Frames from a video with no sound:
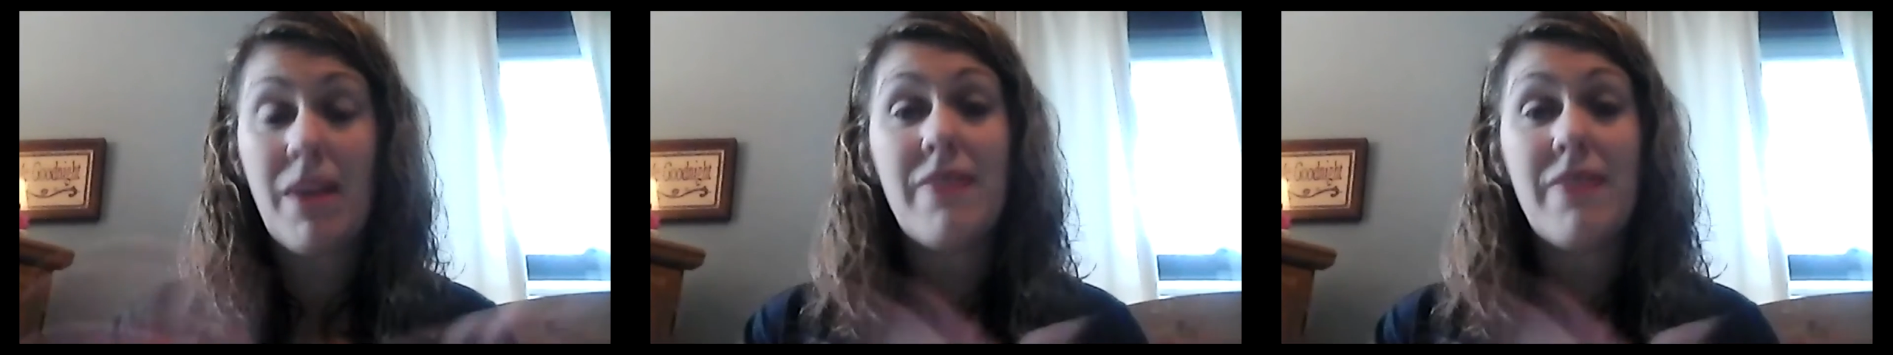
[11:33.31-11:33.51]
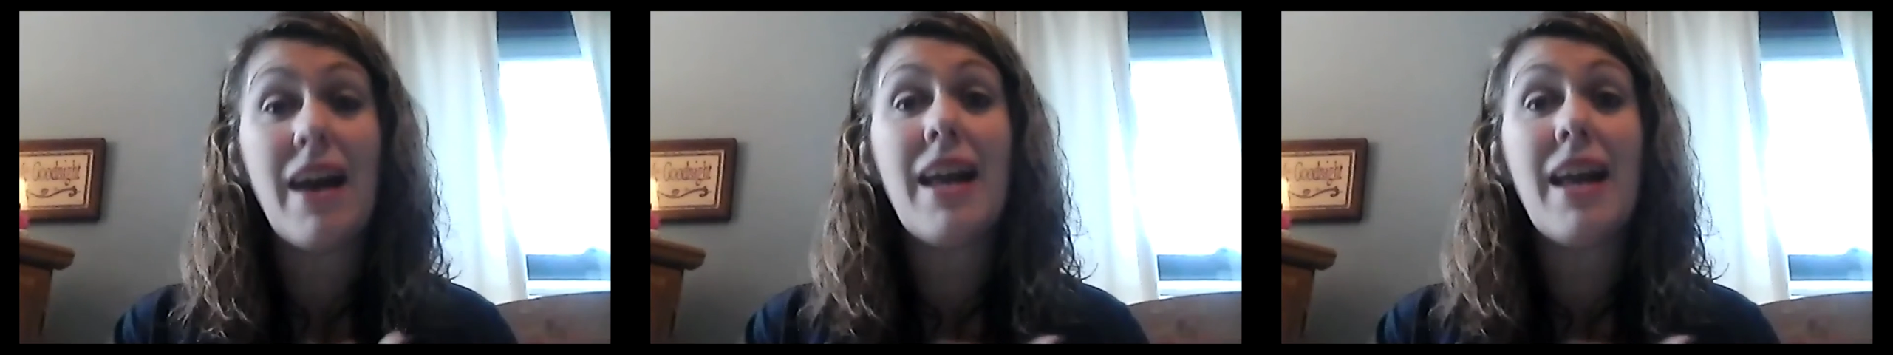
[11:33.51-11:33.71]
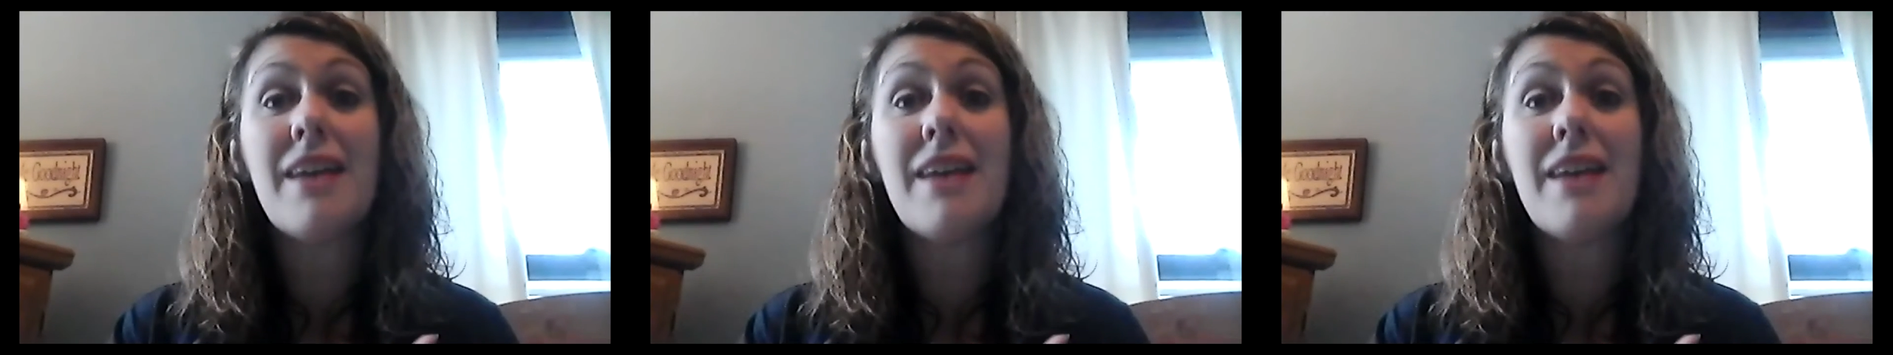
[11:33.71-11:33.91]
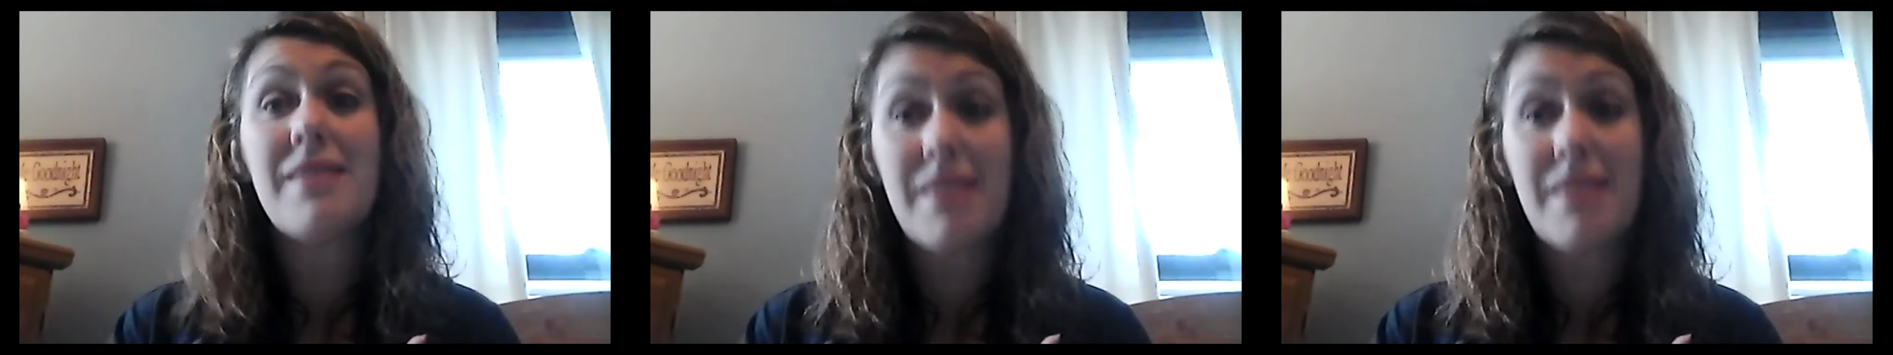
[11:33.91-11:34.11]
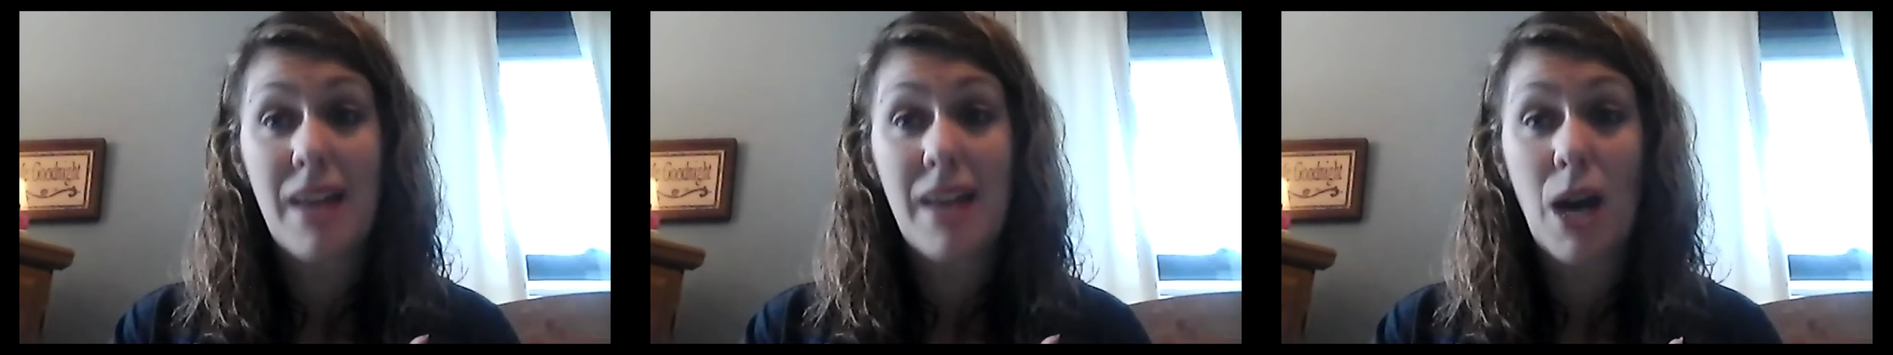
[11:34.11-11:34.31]
That
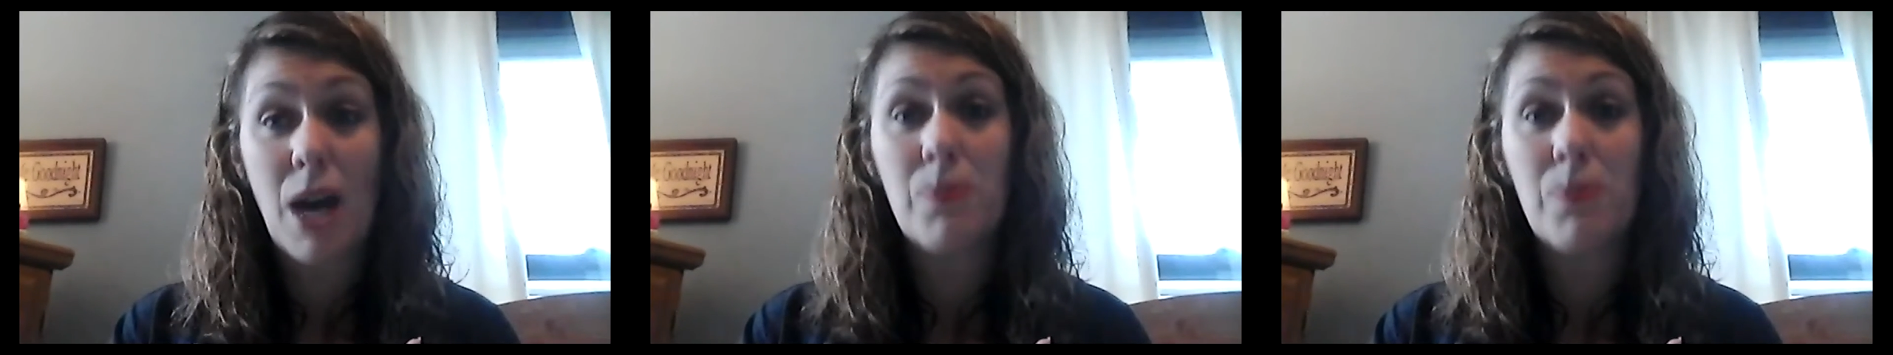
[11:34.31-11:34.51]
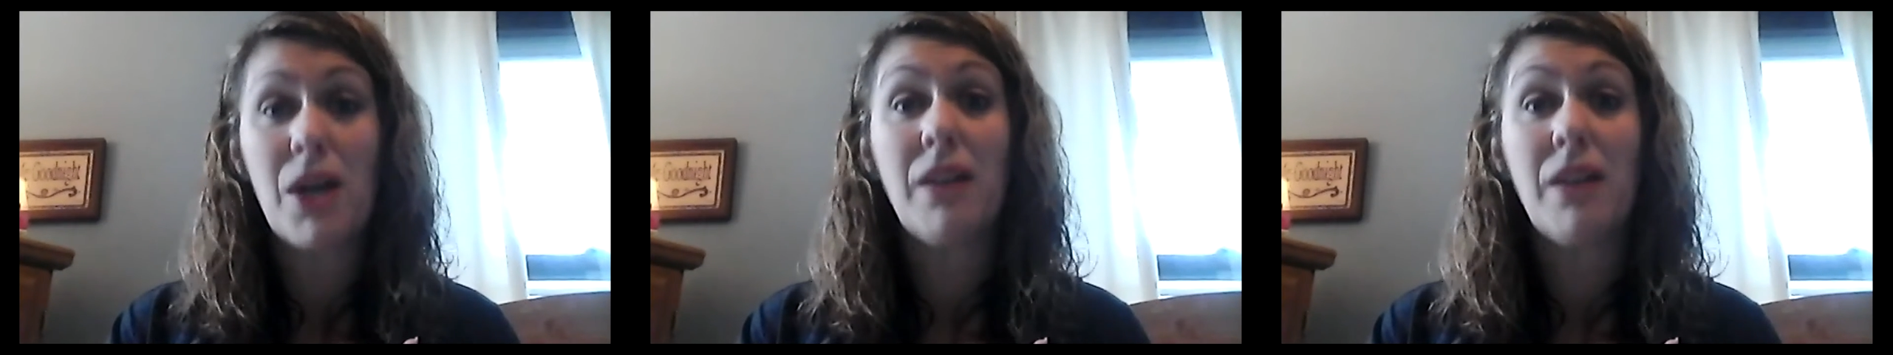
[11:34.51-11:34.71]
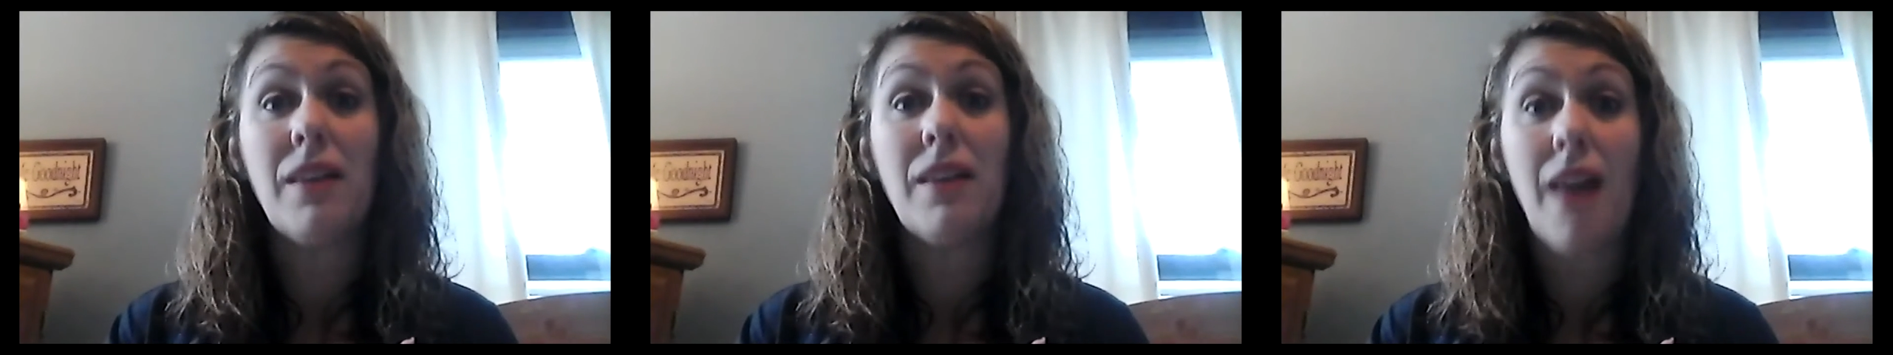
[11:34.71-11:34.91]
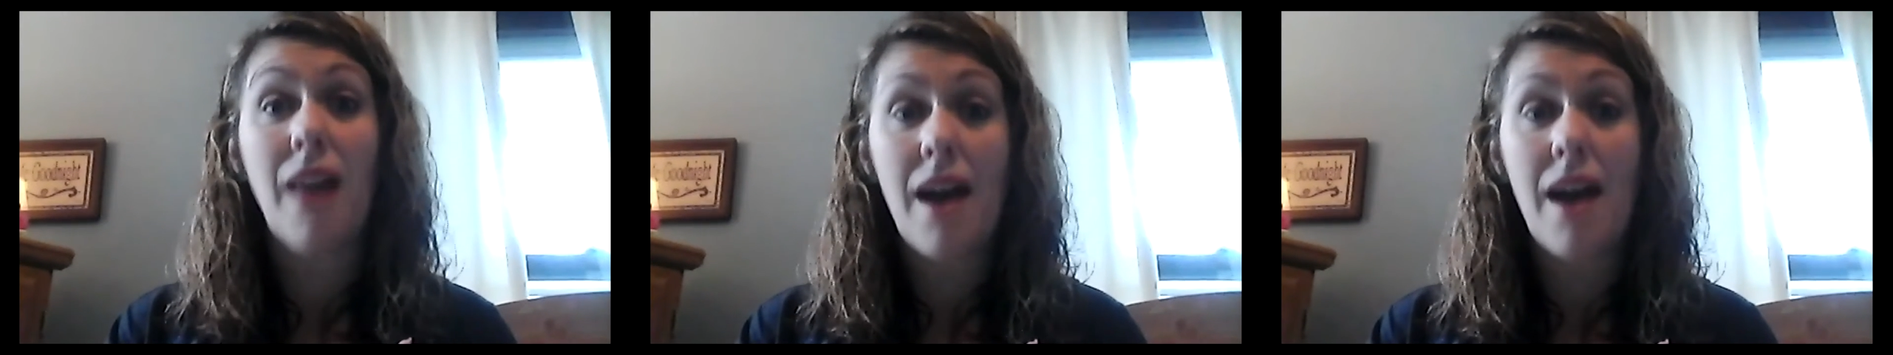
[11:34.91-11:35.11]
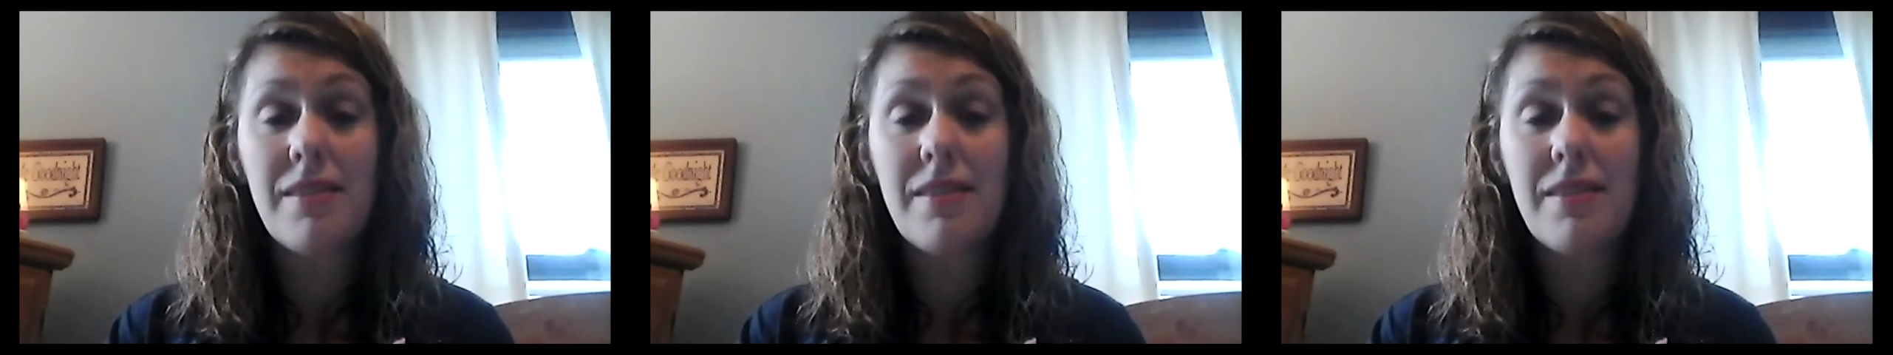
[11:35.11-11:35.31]
has helped a
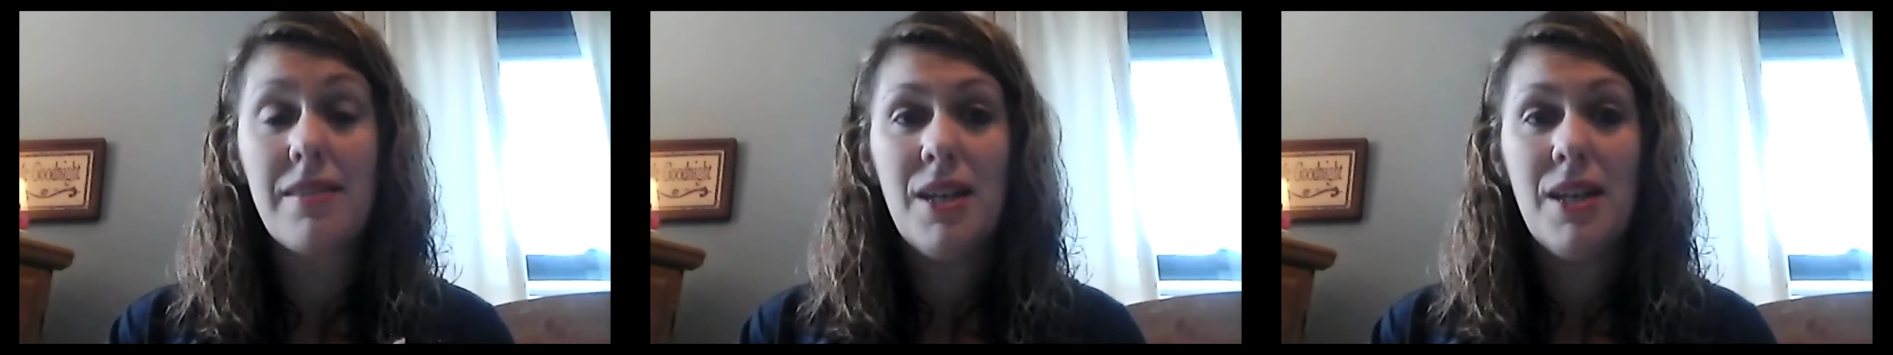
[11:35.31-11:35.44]
lot